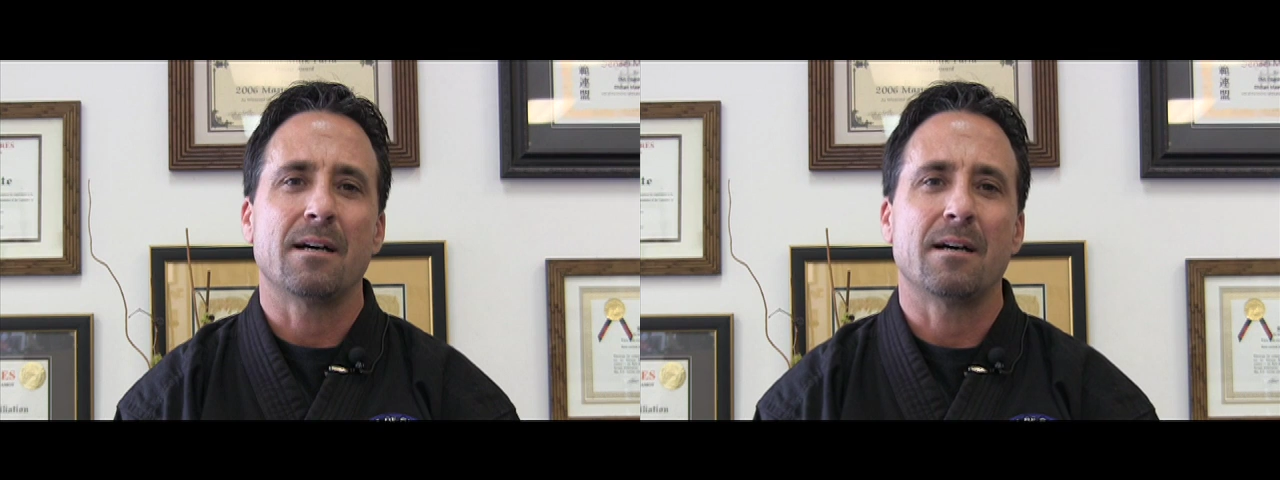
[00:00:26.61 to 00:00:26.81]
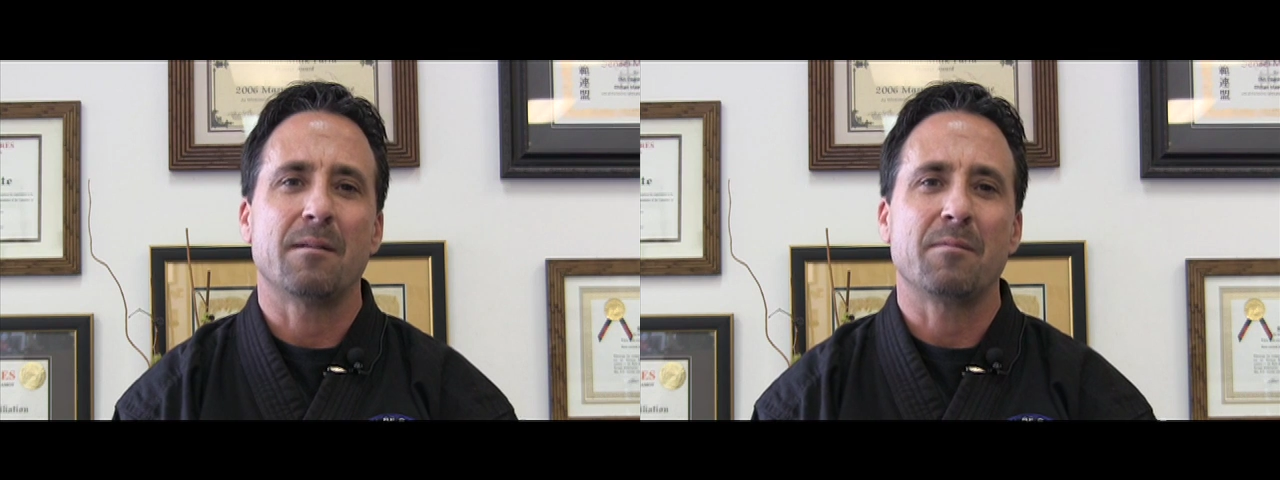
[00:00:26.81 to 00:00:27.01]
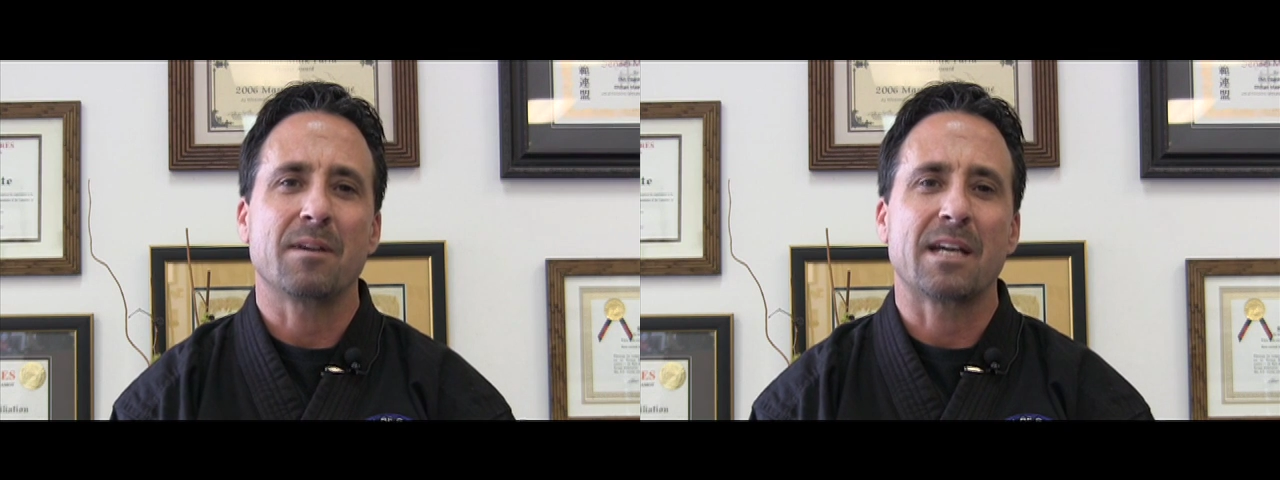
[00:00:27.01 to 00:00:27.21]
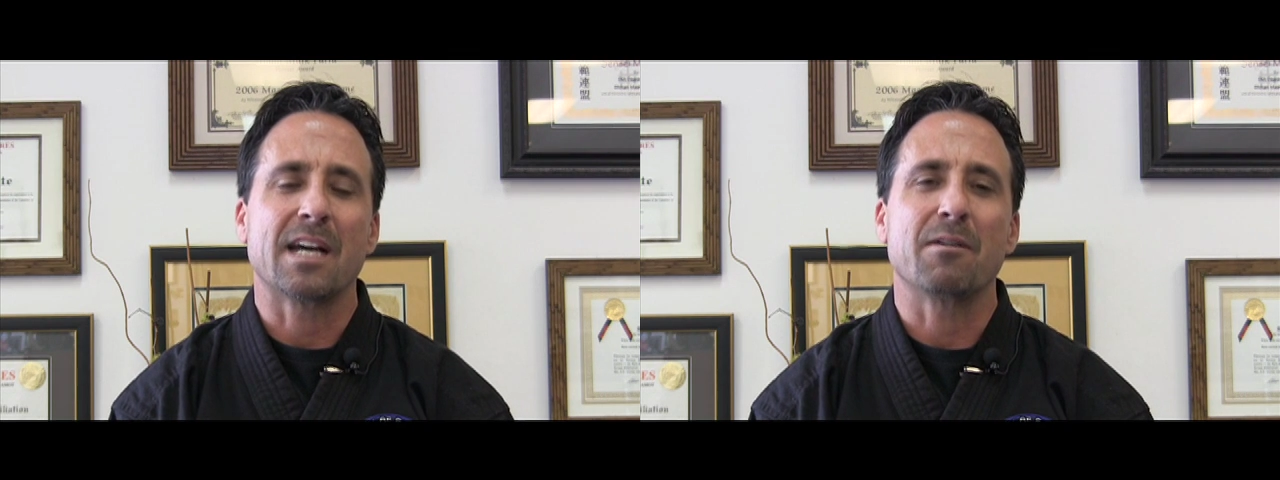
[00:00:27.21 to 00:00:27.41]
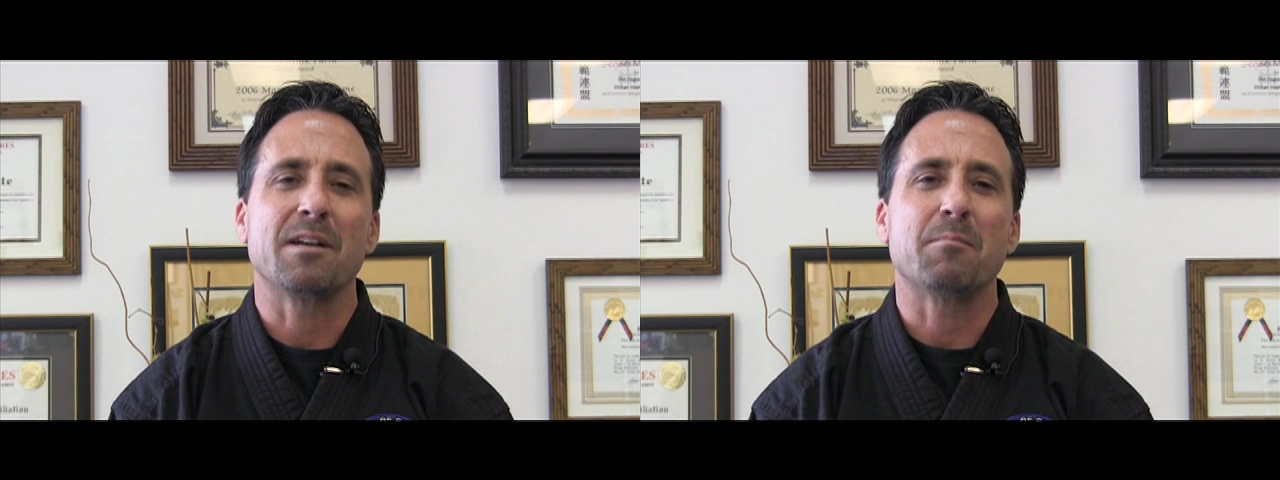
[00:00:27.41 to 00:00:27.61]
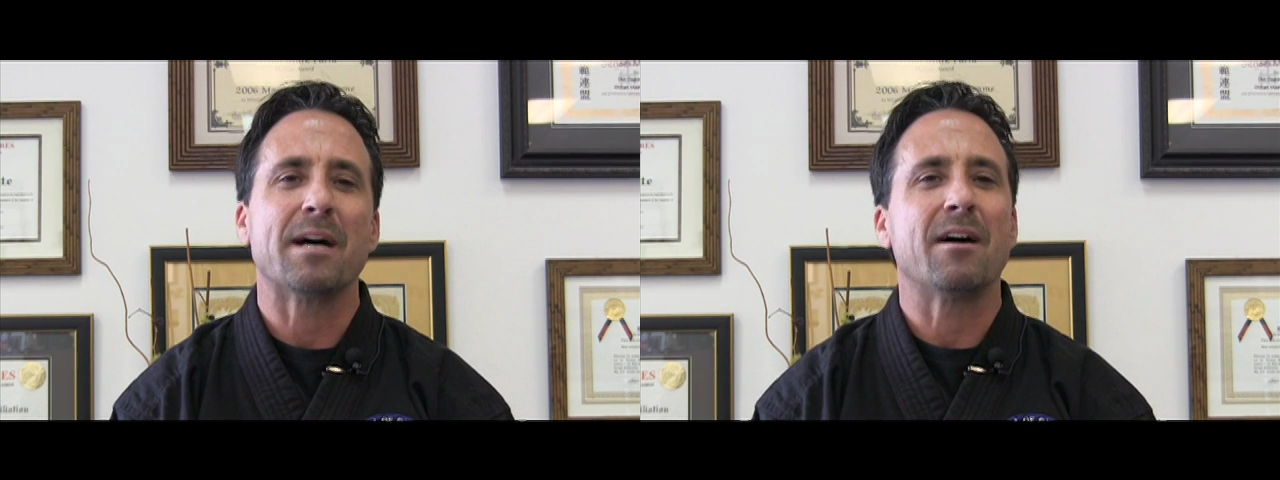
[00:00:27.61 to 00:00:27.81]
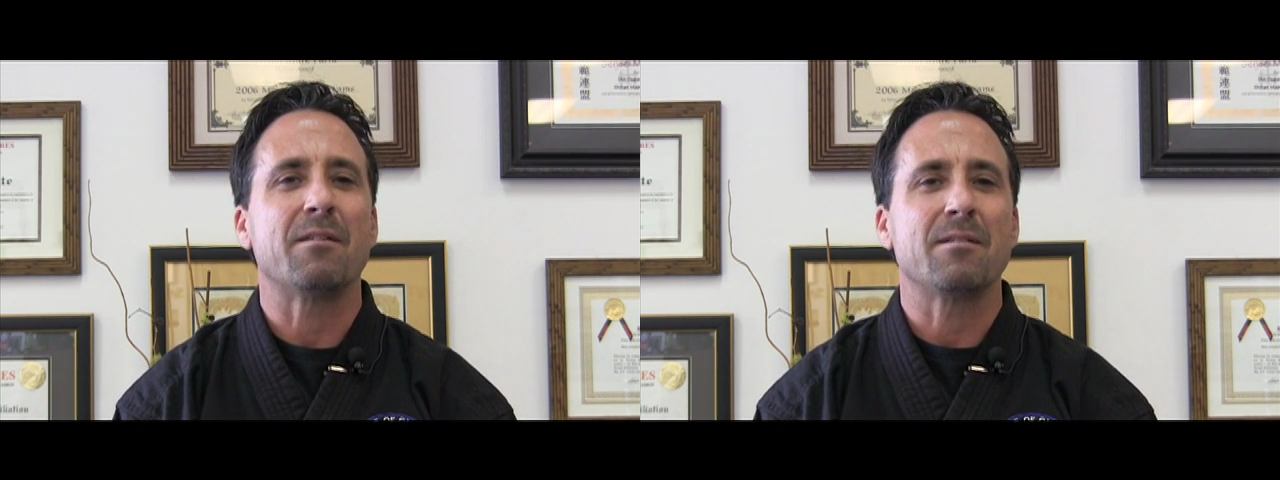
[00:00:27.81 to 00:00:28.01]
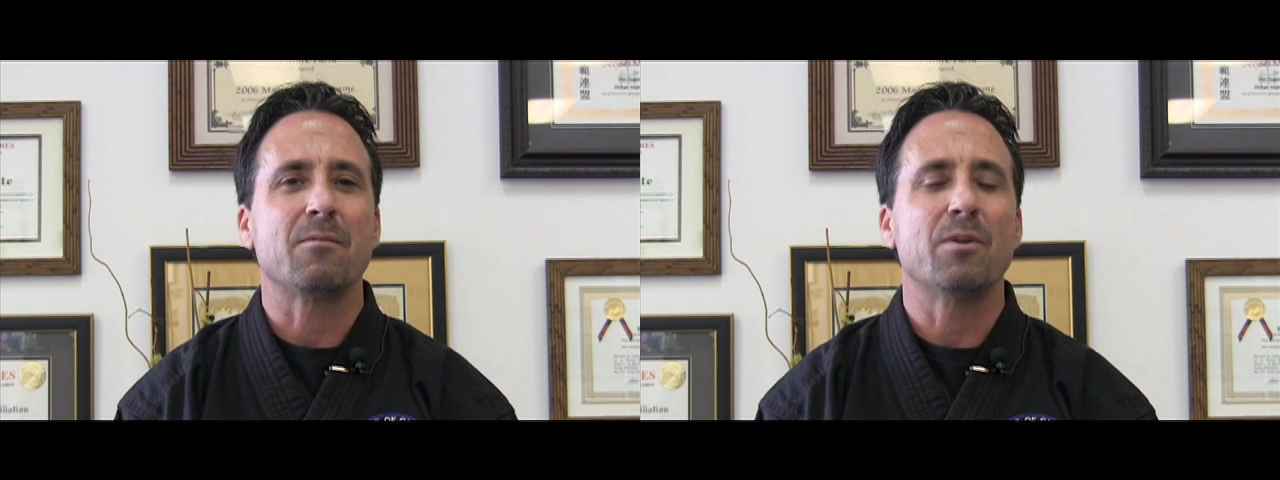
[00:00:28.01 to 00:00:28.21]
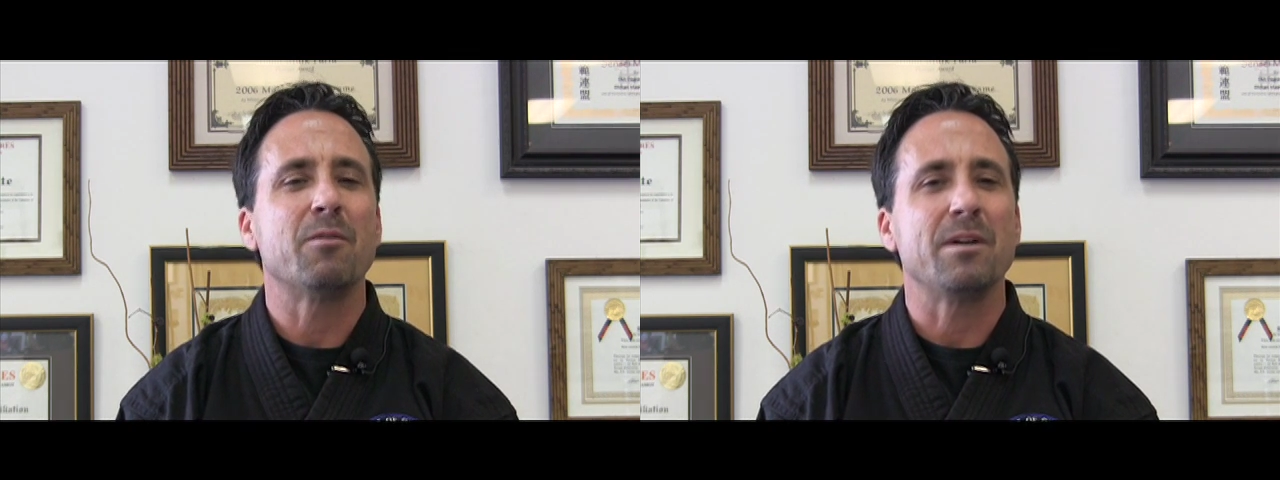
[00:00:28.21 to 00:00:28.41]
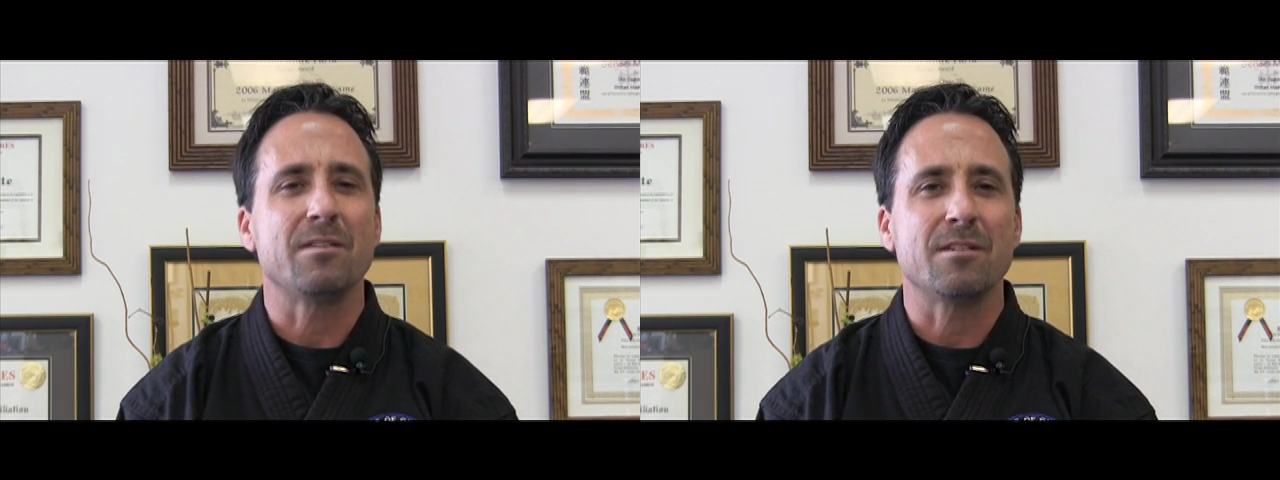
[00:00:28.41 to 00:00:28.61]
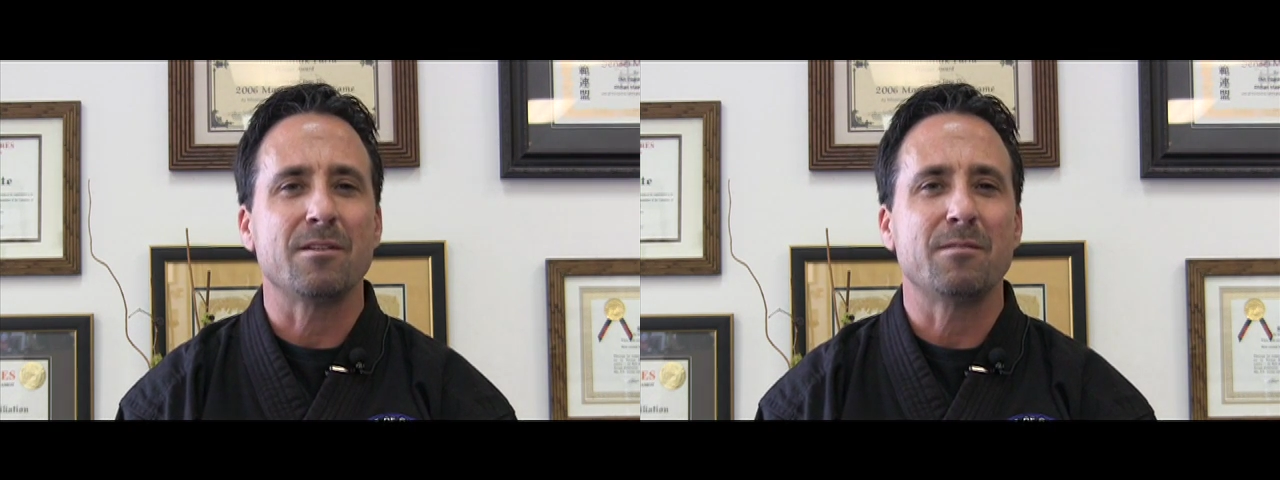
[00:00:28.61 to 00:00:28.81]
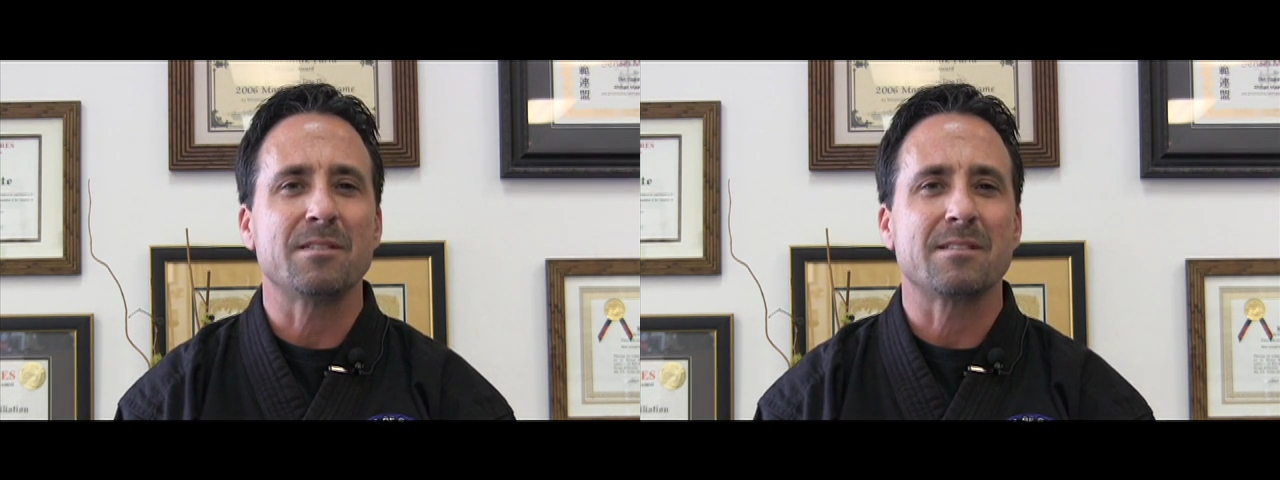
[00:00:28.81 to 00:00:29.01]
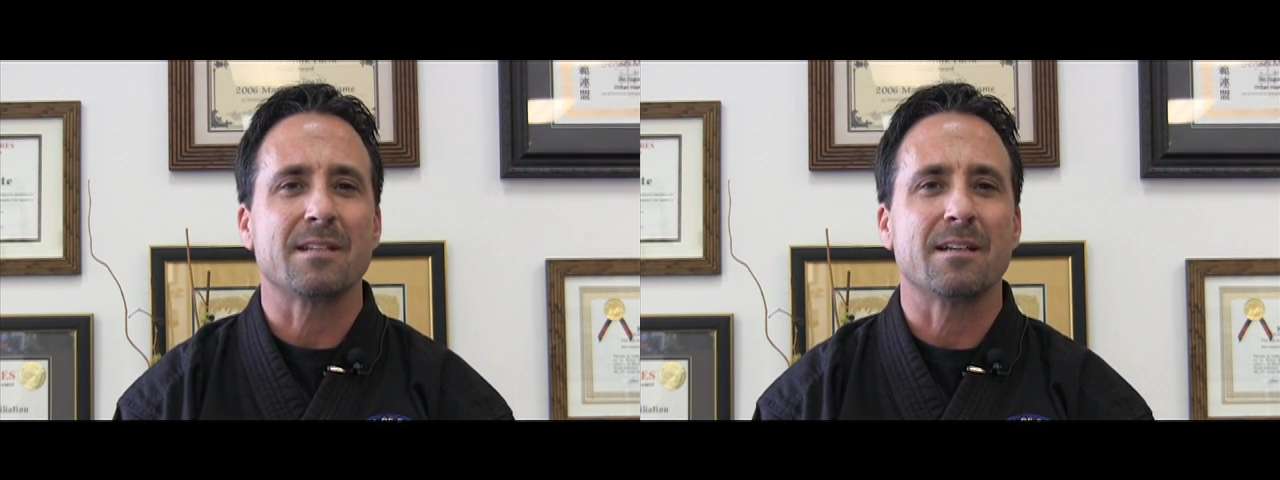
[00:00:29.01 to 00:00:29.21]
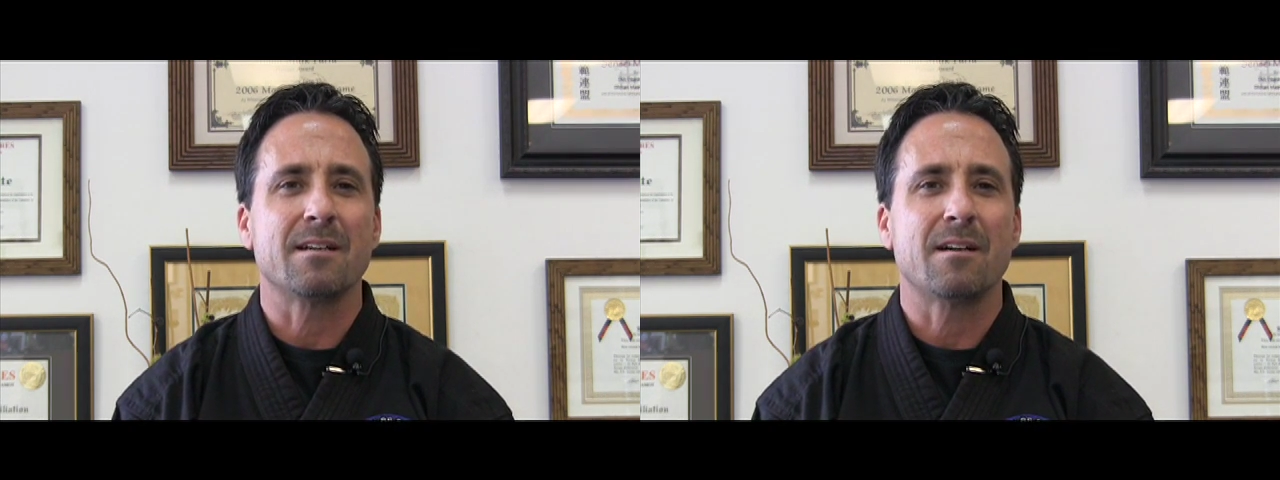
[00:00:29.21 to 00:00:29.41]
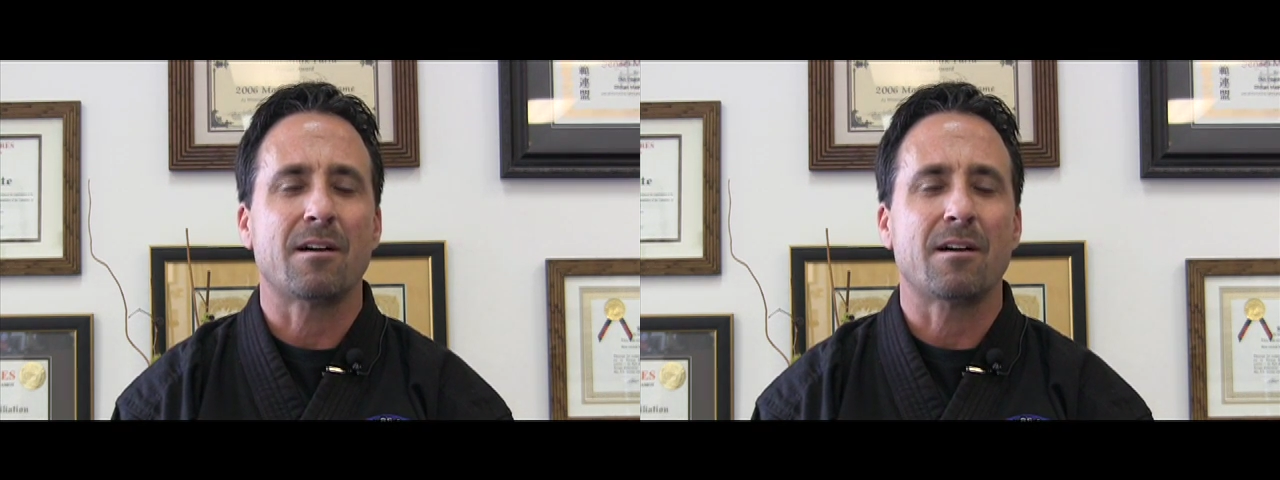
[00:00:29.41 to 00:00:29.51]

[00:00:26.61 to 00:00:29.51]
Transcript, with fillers: Um, caring about what we do is the